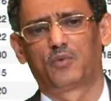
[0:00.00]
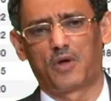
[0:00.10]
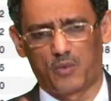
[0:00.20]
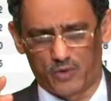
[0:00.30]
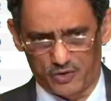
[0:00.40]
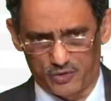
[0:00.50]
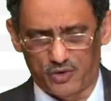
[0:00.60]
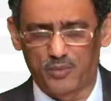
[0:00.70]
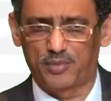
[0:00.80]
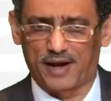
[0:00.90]
We will do
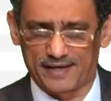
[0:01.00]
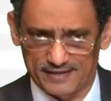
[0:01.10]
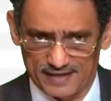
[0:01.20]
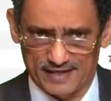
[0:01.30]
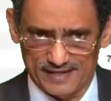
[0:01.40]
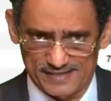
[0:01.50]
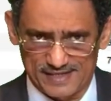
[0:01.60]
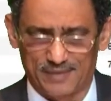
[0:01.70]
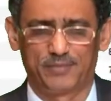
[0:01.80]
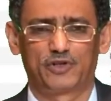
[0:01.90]
a practical
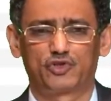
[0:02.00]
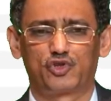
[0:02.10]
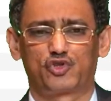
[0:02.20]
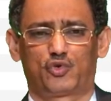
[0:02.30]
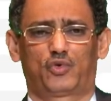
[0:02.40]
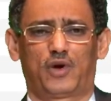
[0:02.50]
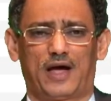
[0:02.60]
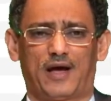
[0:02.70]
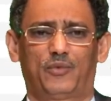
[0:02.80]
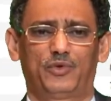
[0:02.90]
example to show you
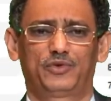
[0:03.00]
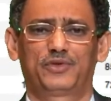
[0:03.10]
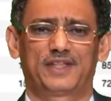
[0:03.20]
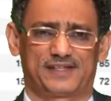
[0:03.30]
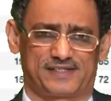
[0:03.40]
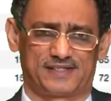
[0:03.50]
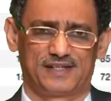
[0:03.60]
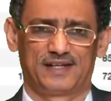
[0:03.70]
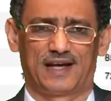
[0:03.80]
how we do this.